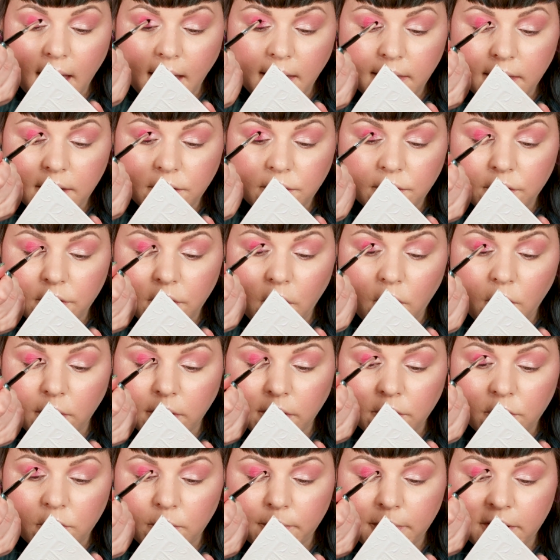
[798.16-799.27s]
And then you can go a
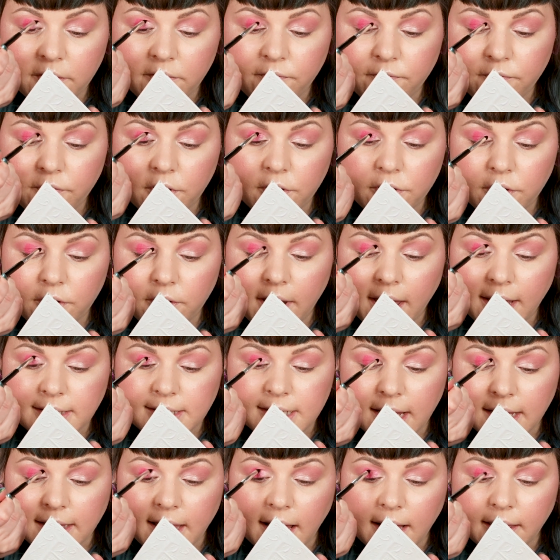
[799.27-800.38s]
little bit further and
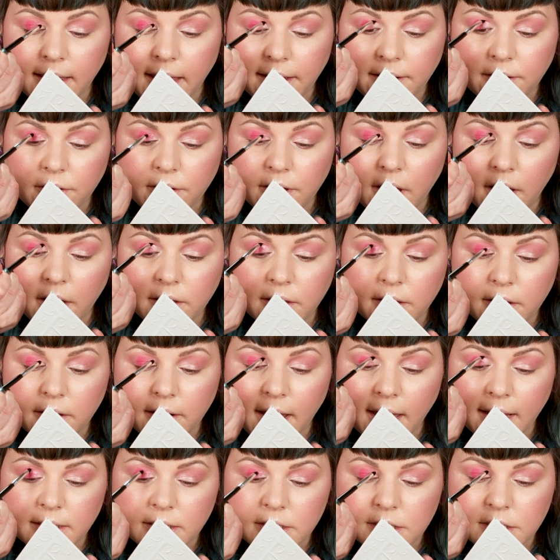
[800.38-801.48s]
take that lighter color
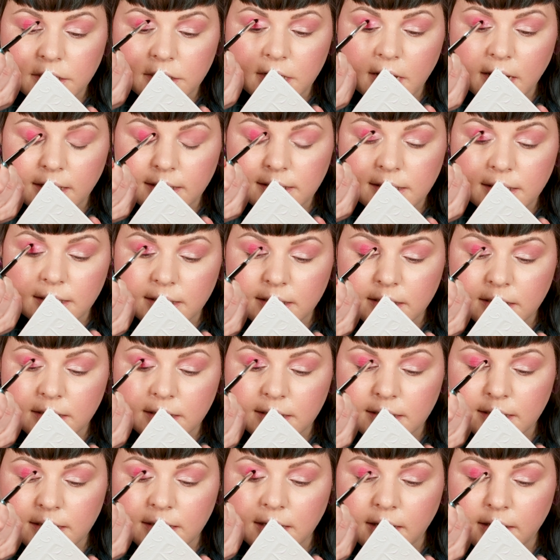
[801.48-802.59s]
and just
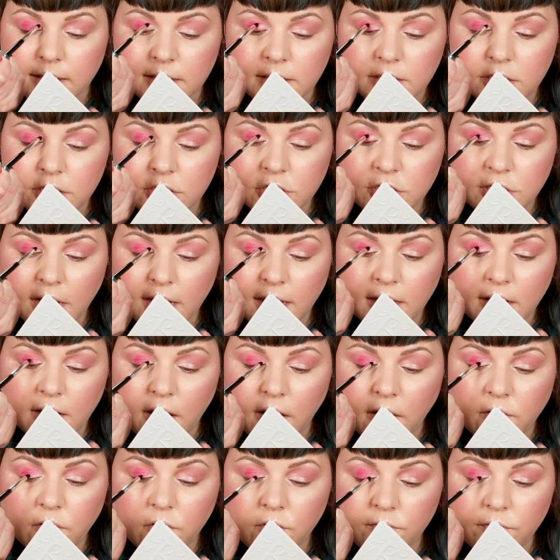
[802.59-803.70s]
shake it
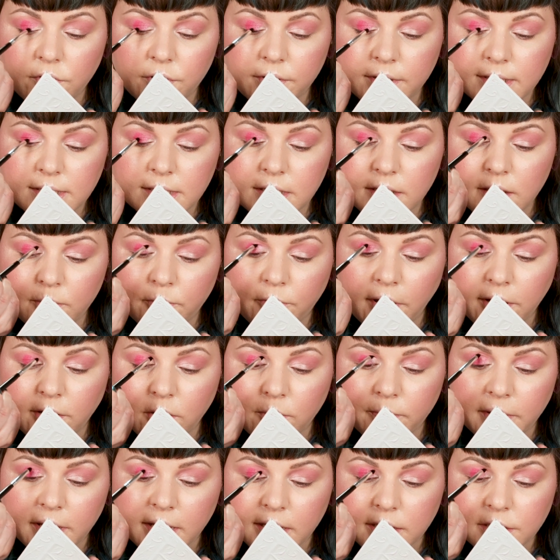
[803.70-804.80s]
on over into the brighter
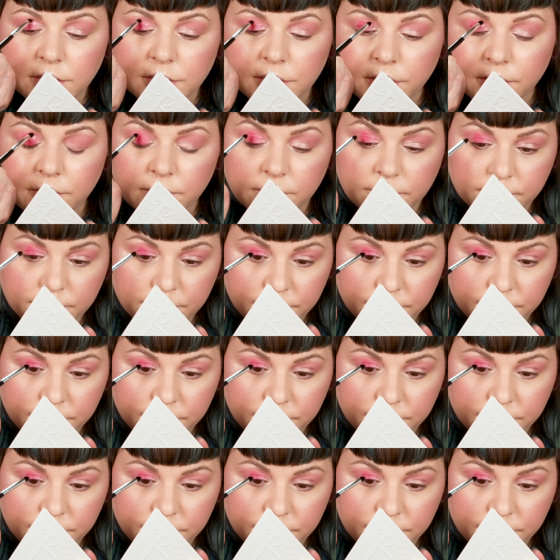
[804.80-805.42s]
pink too.